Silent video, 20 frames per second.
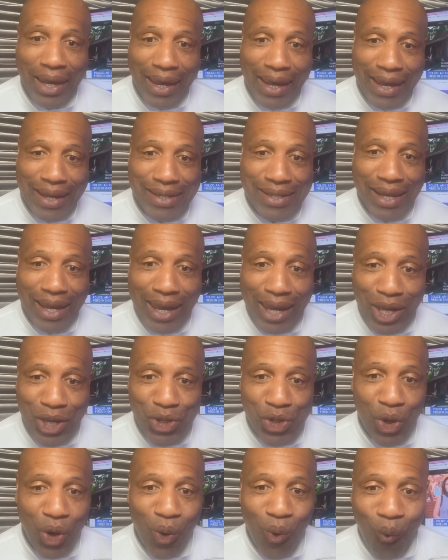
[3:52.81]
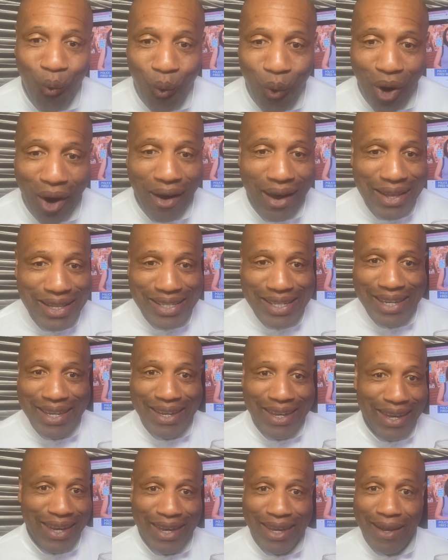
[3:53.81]

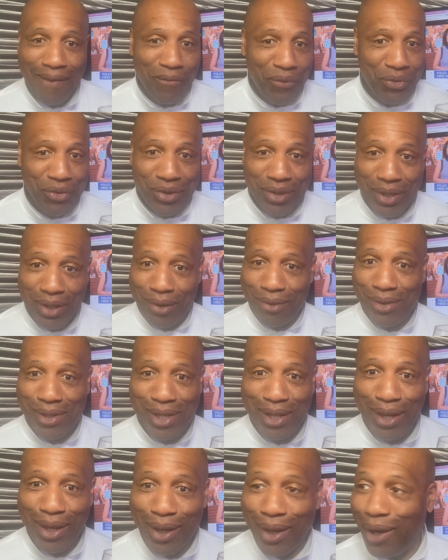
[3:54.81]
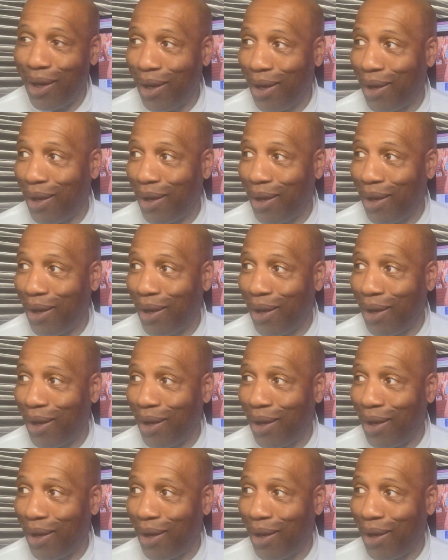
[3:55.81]
S-H-Y-T-E. Seriously,